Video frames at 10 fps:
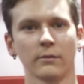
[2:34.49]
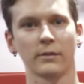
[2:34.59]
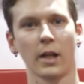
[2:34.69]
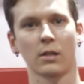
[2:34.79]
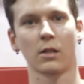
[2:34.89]

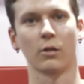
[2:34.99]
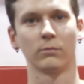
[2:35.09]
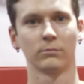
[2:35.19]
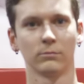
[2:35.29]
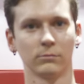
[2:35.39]
tech
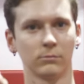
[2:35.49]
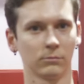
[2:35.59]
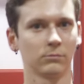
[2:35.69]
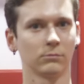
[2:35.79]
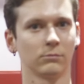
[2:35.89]
skill.
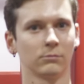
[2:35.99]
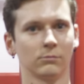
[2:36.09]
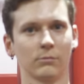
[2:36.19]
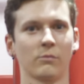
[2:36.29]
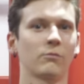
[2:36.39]

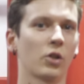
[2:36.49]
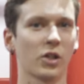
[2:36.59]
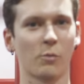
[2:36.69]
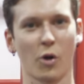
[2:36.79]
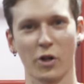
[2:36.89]
Good
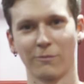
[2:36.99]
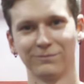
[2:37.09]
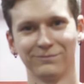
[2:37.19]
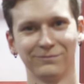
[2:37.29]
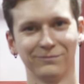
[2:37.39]
luck tomorrow, y'all.